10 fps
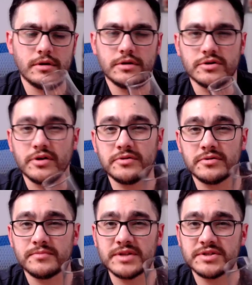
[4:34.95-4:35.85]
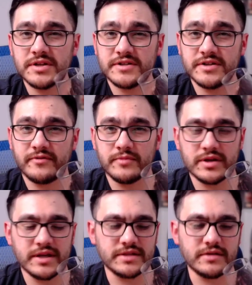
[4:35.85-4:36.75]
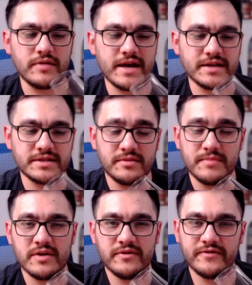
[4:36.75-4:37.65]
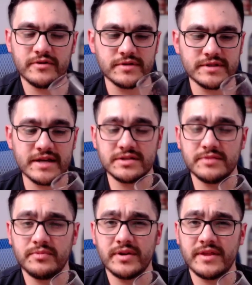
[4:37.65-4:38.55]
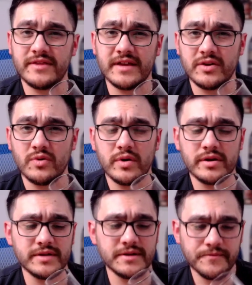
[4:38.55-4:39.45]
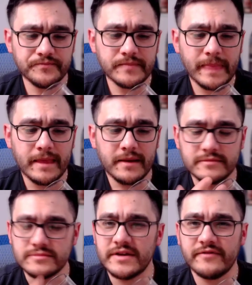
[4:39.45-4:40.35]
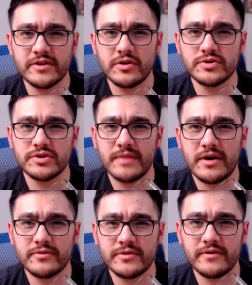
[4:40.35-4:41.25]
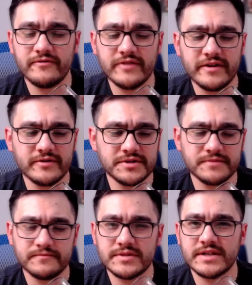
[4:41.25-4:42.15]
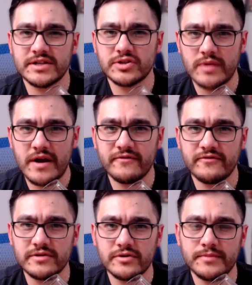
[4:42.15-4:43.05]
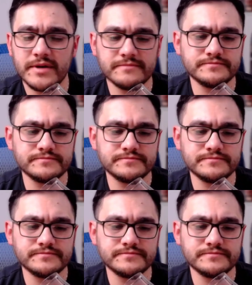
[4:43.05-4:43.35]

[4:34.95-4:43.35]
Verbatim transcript: So as I was mentioning just from looking in the glass, the mouthfeel is actually pretty thick and oily. Definitely coats your mouth with all the flavors, it sticks around for a little bit.